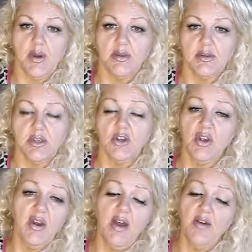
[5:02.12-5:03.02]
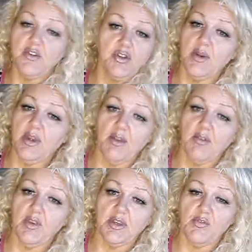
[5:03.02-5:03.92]
it. So you don't have to do anything
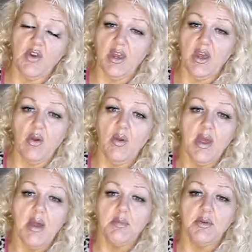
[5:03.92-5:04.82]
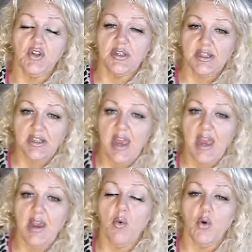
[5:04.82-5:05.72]
with this video, just
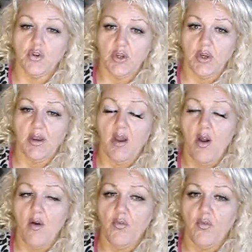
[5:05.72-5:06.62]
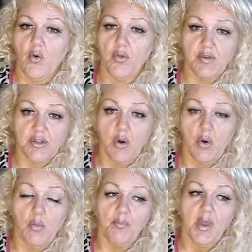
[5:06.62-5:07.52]
stay watching for the
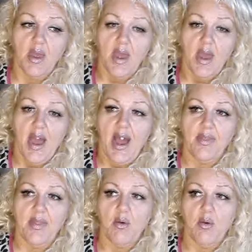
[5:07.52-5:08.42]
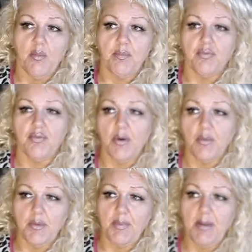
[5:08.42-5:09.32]
result, and that will
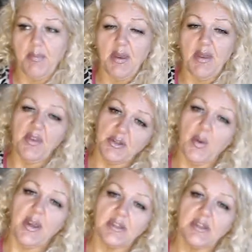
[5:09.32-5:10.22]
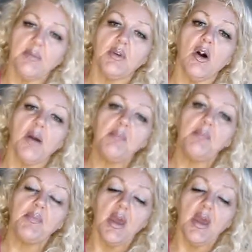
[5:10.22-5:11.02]
probably be this week sometime.